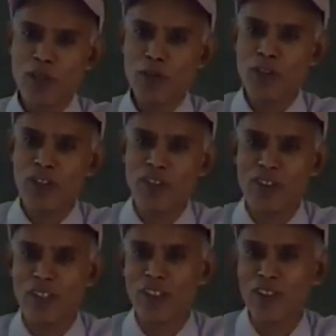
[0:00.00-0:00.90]
of
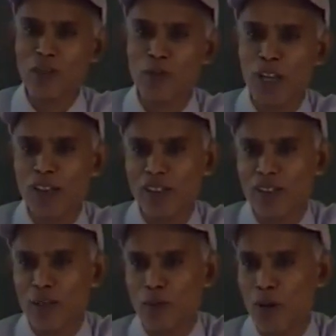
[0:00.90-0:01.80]
stresses are sigma xx,
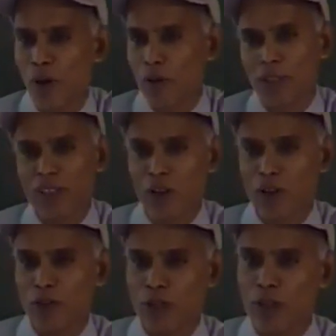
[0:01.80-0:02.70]
sigma yy and tau
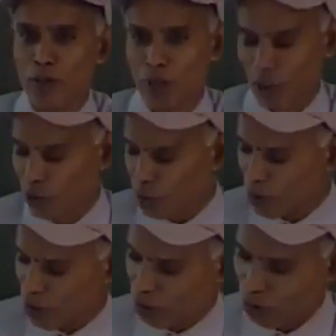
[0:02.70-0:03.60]
xy, they would actually be 0.